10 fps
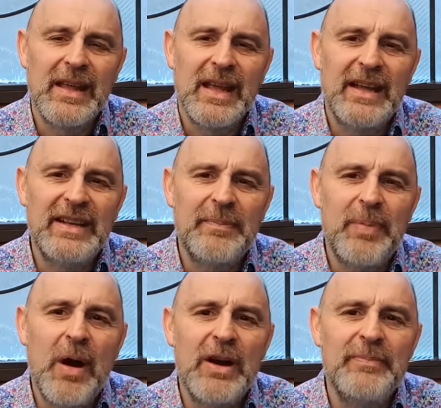And yet
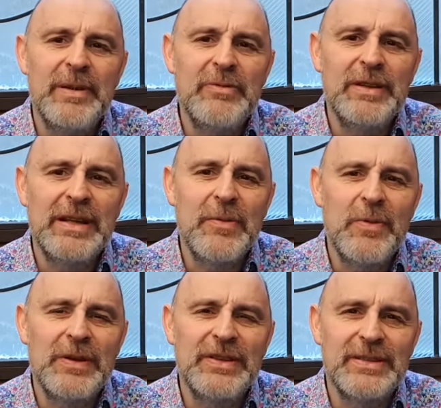part of me really
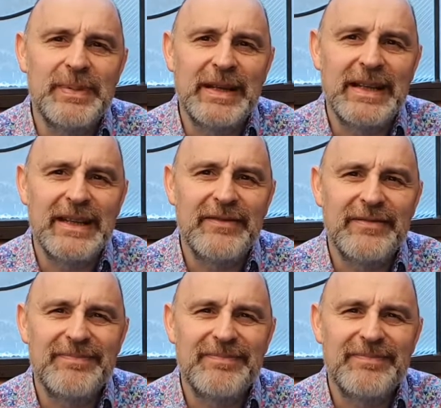wanted to believe.